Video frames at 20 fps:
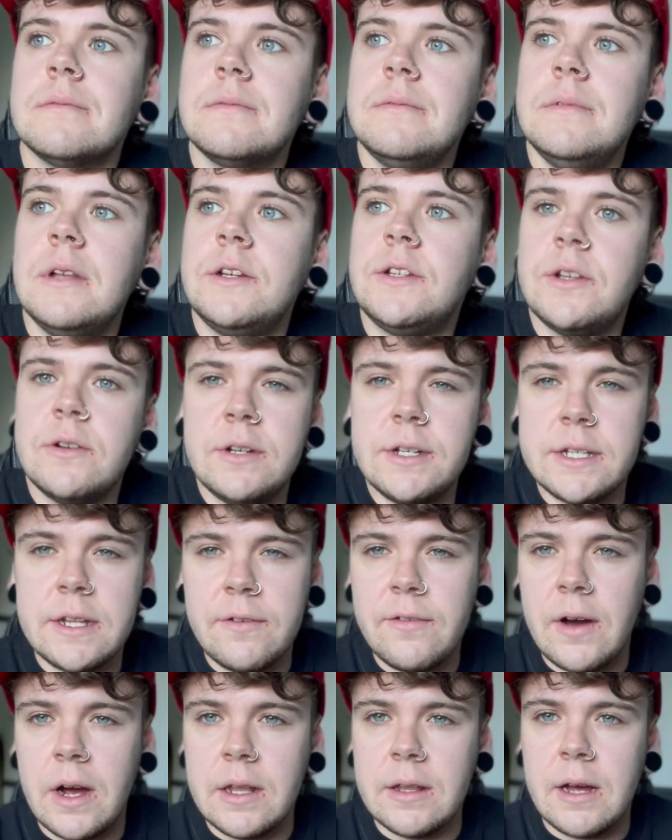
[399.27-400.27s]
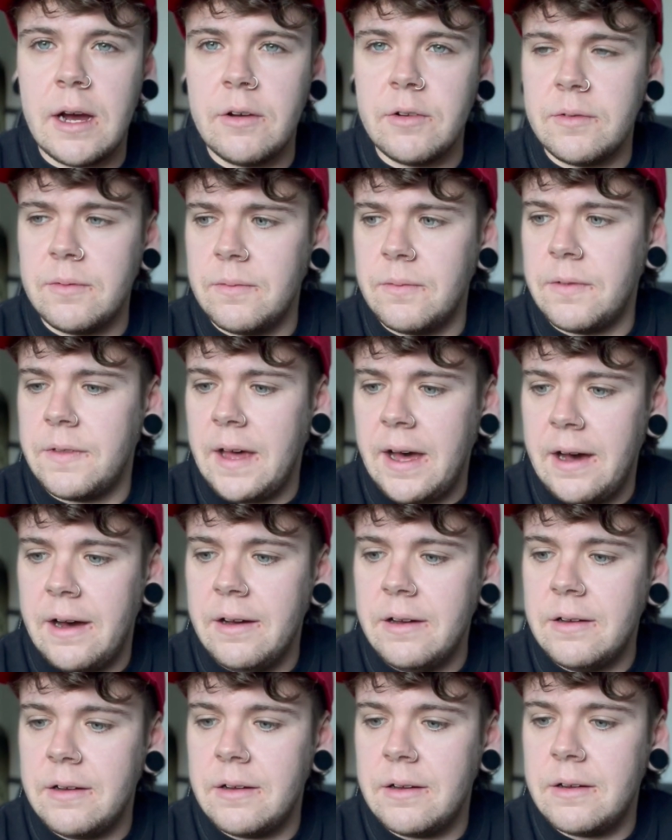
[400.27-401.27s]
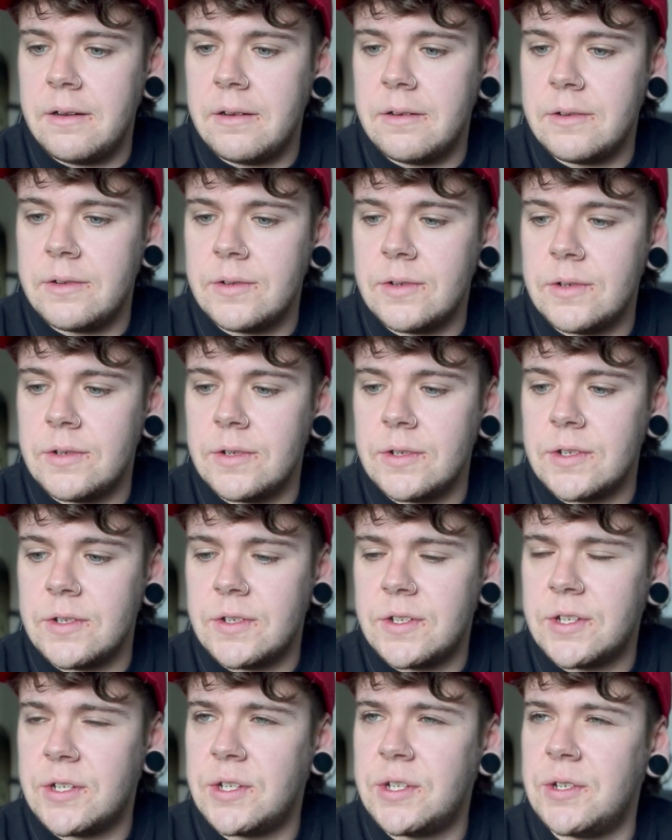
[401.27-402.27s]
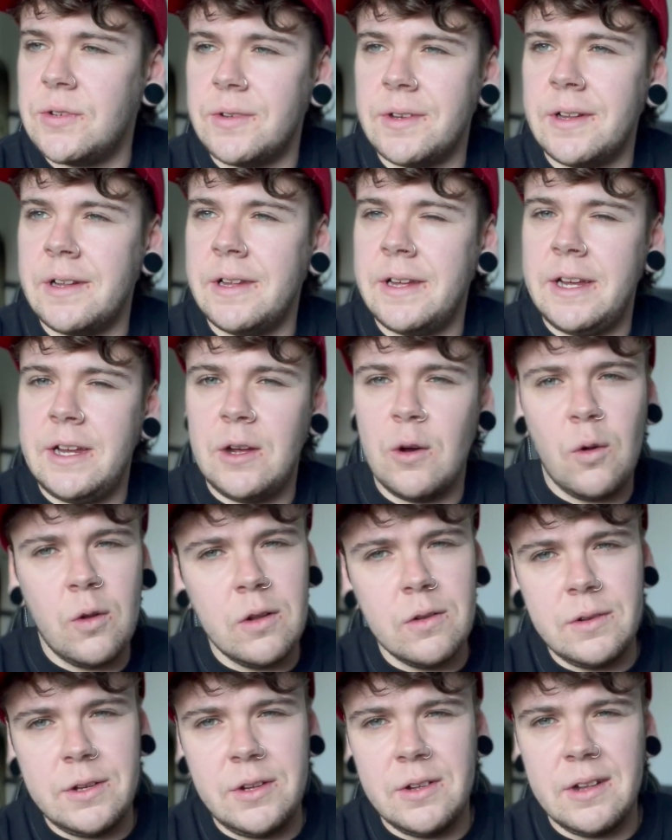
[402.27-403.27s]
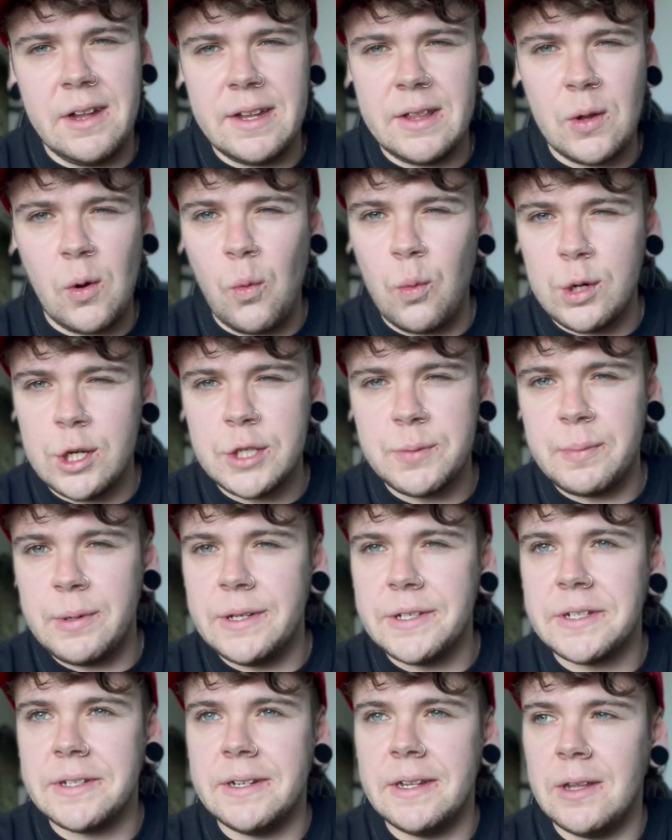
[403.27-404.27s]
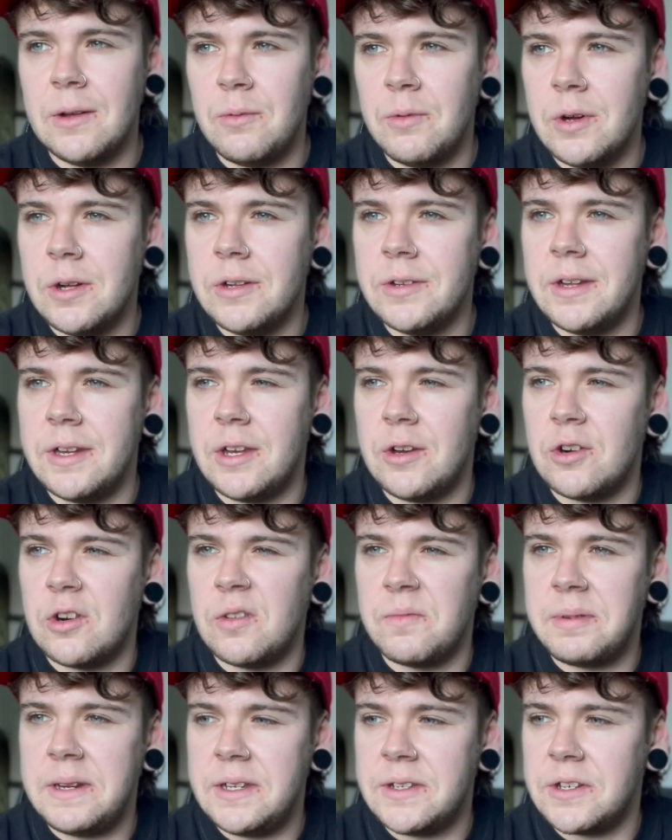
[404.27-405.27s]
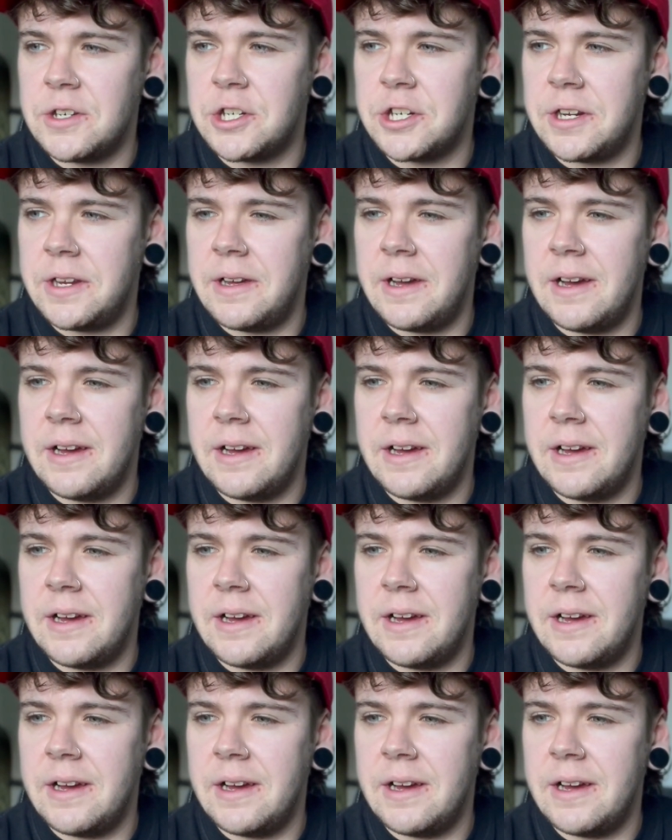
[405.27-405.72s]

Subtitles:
As soon as they find out that, suddenly you're like the worst person in the world and you're a piece of shit.